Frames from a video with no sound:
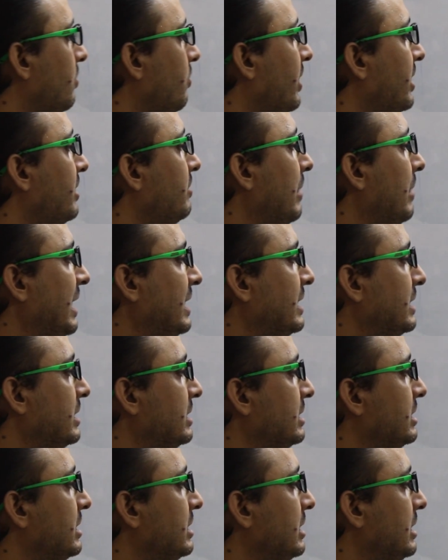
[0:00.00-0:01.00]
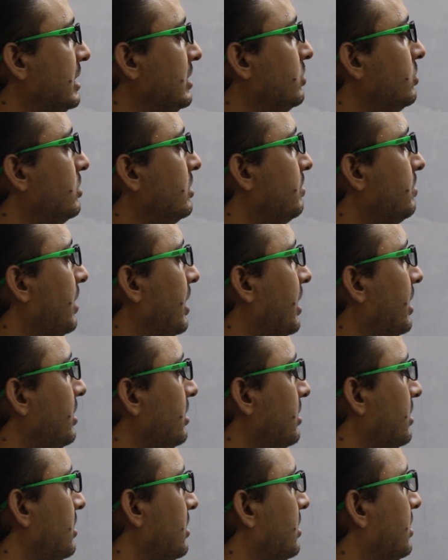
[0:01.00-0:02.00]
1 minus e to the
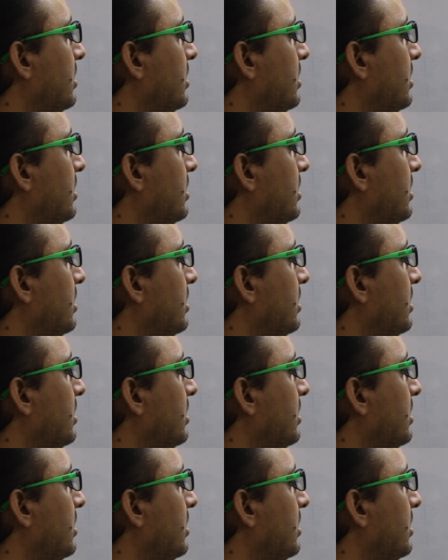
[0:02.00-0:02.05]
power